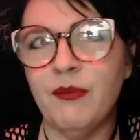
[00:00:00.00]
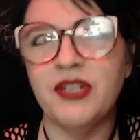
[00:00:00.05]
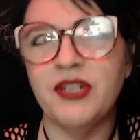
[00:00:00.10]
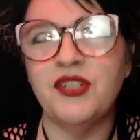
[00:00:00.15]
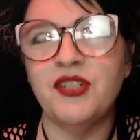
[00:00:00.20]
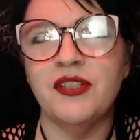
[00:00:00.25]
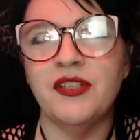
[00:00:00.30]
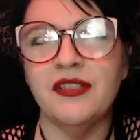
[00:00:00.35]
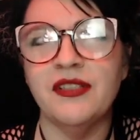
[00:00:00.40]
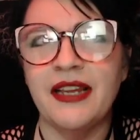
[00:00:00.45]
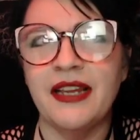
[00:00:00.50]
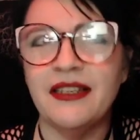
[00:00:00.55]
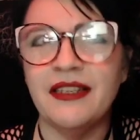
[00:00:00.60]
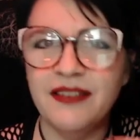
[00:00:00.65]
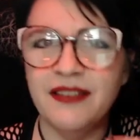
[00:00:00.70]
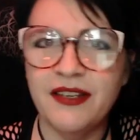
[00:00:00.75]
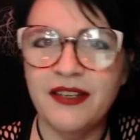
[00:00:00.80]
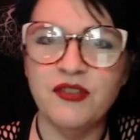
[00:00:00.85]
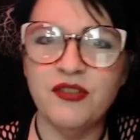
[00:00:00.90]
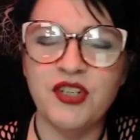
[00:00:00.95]
but it's just like
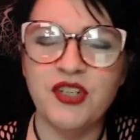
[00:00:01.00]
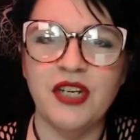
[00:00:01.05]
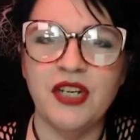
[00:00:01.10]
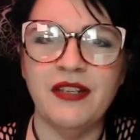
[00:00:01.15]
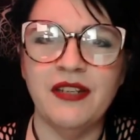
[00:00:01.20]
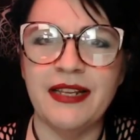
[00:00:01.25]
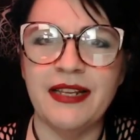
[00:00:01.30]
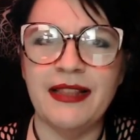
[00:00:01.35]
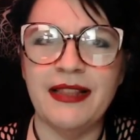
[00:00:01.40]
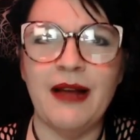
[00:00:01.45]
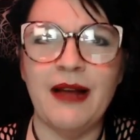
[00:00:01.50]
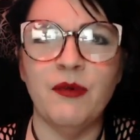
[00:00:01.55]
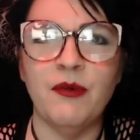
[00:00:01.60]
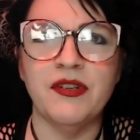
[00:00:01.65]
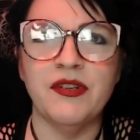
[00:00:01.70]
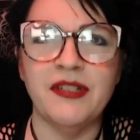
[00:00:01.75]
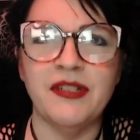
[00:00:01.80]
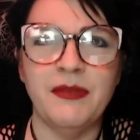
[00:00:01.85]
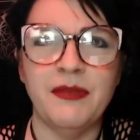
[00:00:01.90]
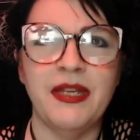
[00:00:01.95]
little shit like that
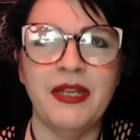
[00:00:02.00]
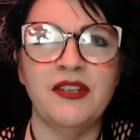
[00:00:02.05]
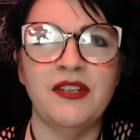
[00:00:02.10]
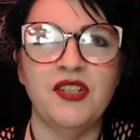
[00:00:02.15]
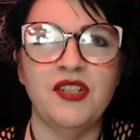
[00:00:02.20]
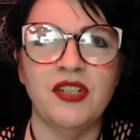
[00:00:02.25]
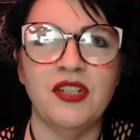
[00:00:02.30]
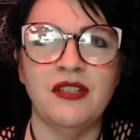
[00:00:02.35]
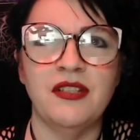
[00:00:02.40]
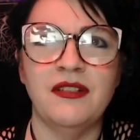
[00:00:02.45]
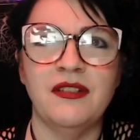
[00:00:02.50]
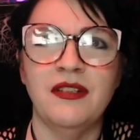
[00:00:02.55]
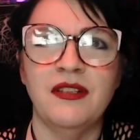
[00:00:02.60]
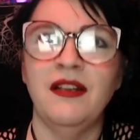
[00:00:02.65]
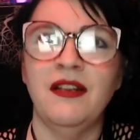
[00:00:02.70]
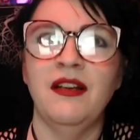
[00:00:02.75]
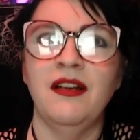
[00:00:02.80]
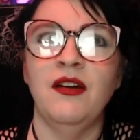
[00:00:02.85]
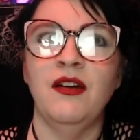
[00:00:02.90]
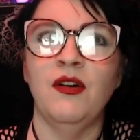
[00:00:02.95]
where something is just
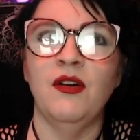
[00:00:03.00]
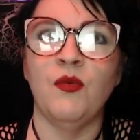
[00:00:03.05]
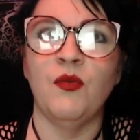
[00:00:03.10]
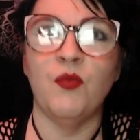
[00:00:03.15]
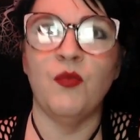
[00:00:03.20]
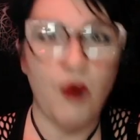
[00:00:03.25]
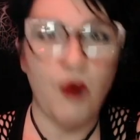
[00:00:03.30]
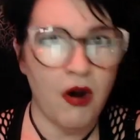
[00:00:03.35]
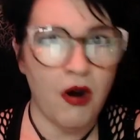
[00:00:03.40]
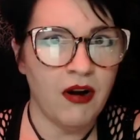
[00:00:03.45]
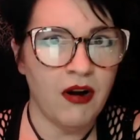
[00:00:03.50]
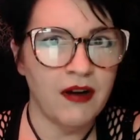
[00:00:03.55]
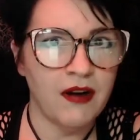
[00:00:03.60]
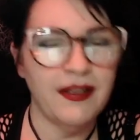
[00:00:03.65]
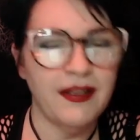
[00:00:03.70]
wrong.